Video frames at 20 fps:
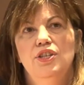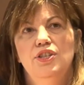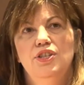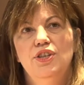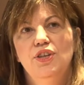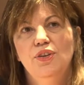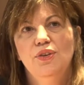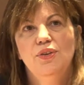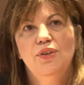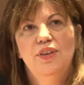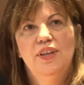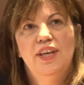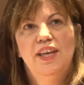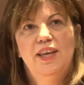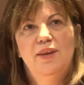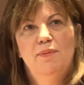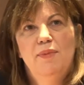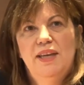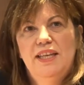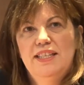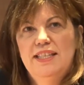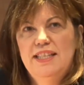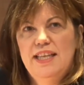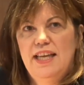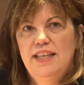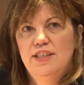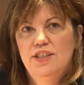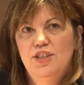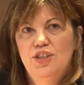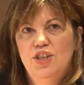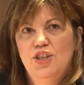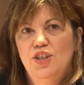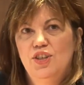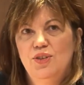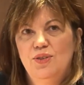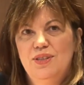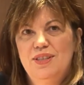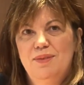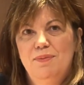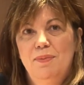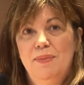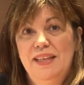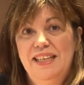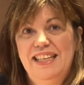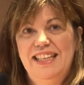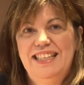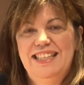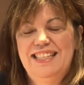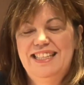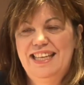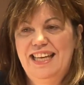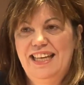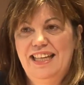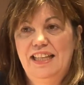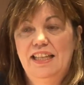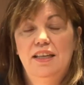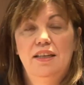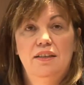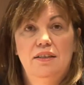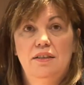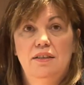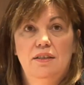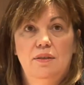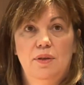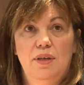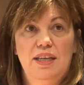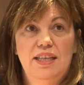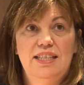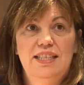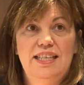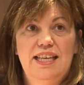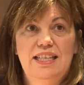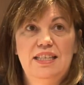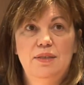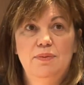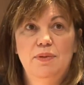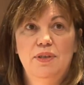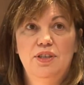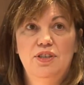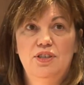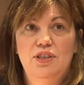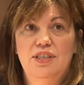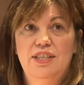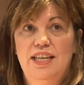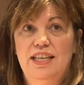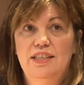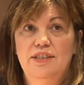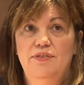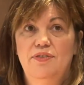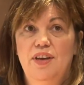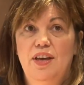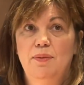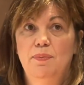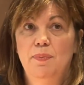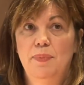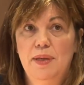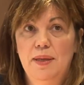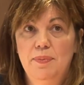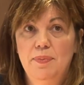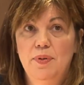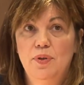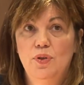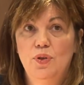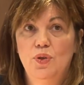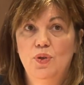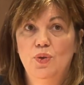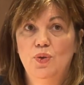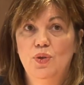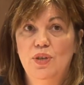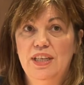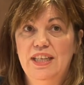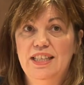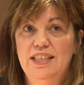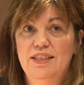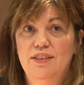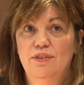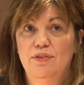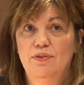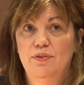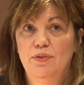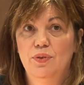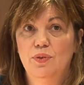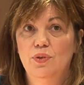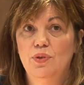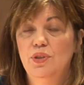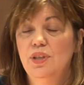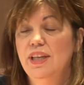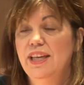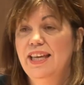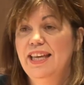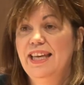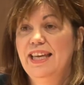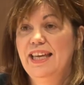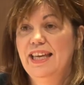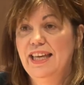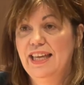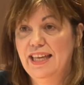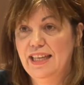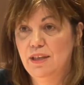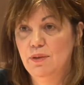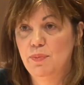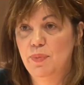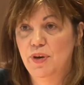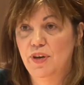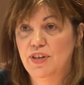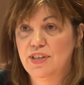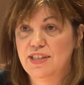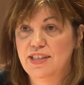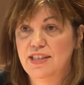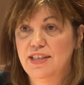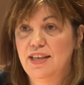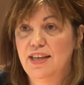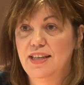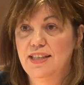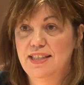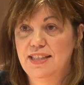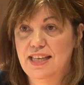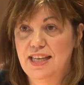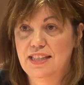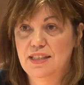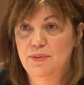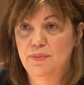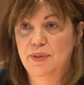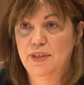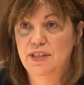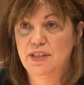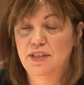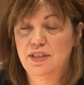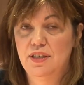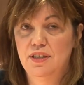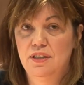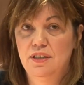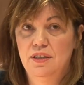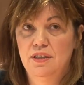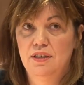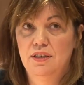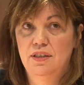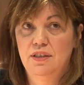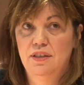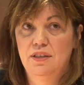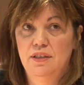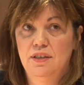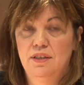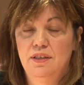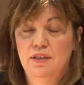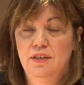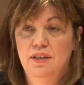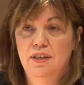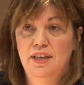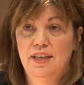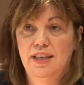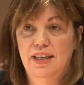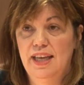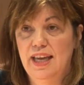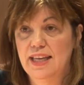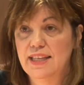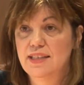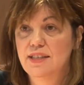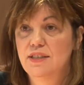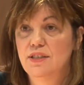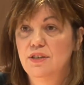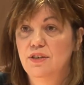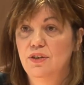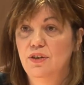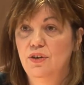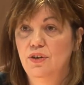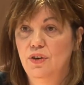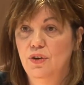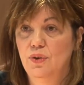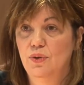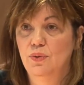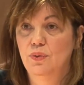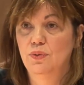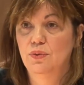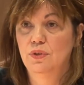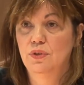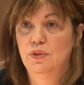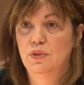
Do you think it makes sense to use a mini tele-assessment to identify people who need a full in-person assessment? Yes or no?